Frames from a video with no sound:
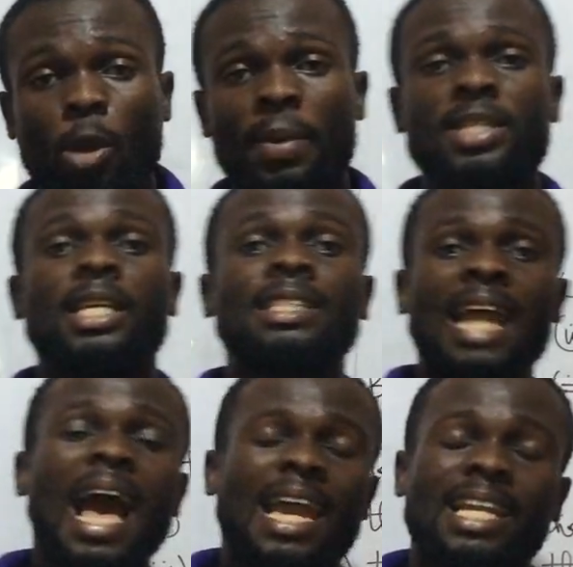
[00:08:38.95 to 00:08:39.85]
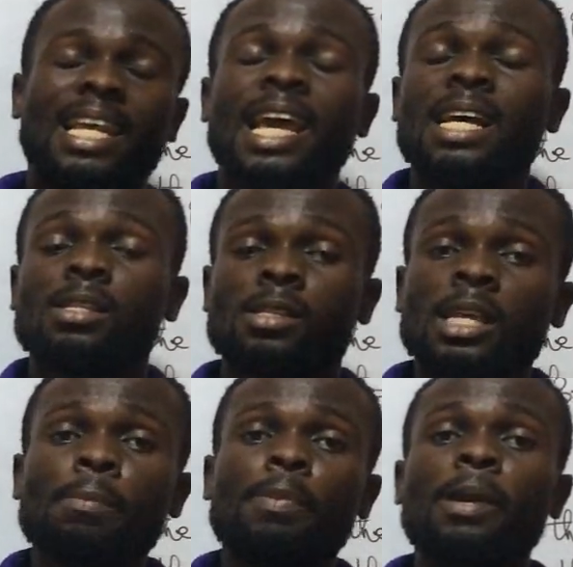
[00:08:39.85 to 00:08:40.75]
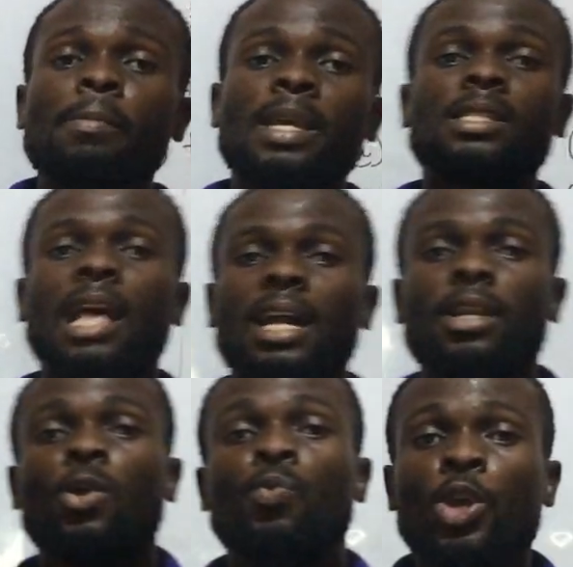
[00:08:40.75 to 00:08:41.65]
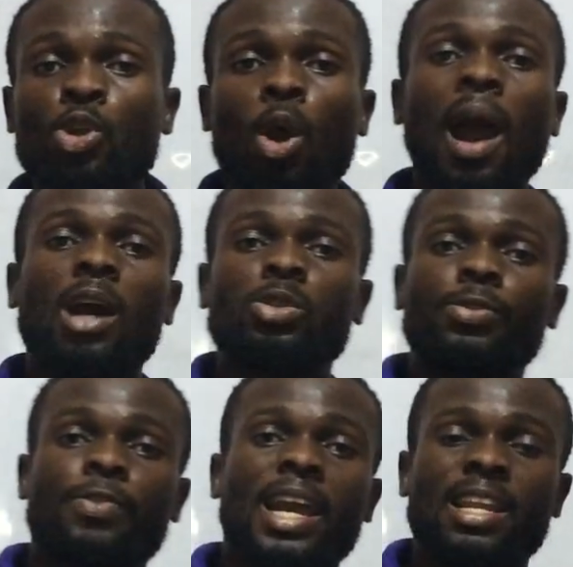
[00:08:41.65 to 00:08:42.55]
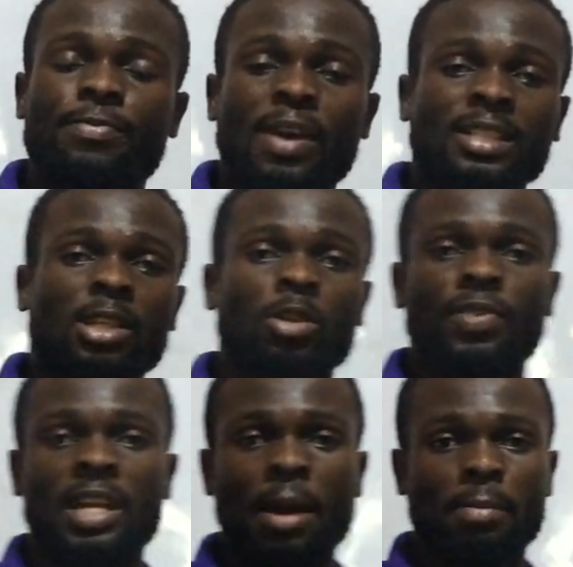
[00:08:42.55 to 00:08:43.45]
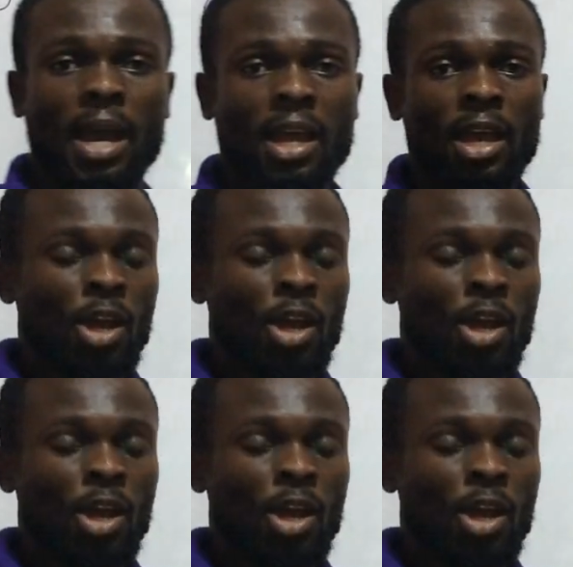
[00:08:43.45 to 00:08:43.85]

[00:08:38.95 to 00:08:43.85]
or basic 9, simply means that we know how to find the factors of a number.